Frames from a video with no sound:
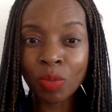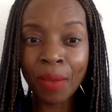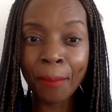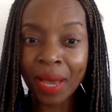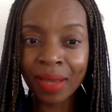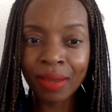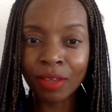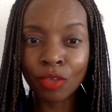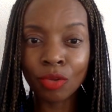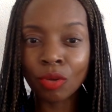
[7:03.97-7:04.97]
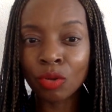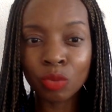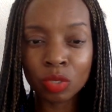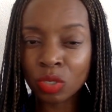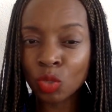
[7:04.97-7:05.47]
my body.
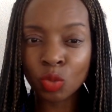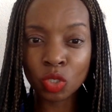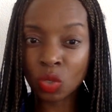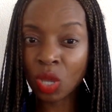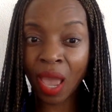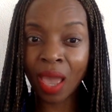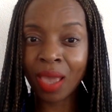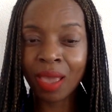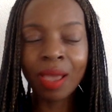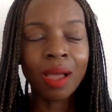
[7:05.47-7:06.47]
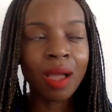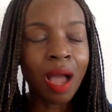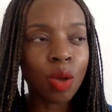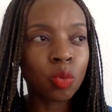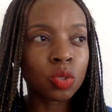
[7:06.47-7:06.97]
It was okay.
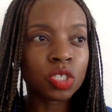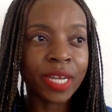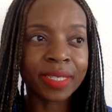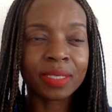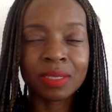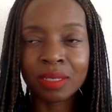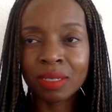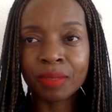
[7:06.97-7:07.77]
I will just